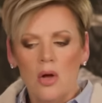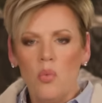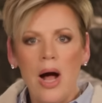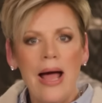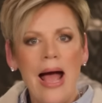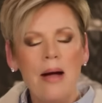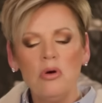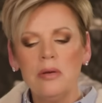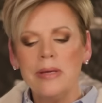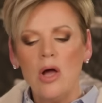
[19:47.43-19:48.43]
Why? I'm
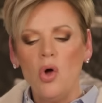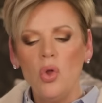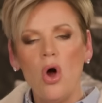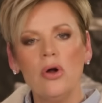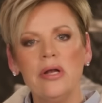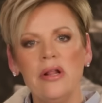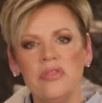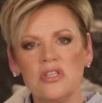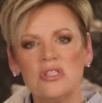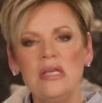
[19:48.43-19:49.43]
going to be wholehearted
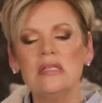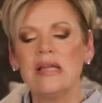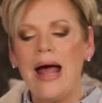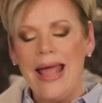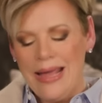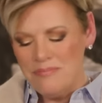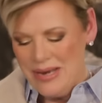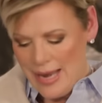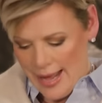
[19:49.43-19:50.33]
in the season I am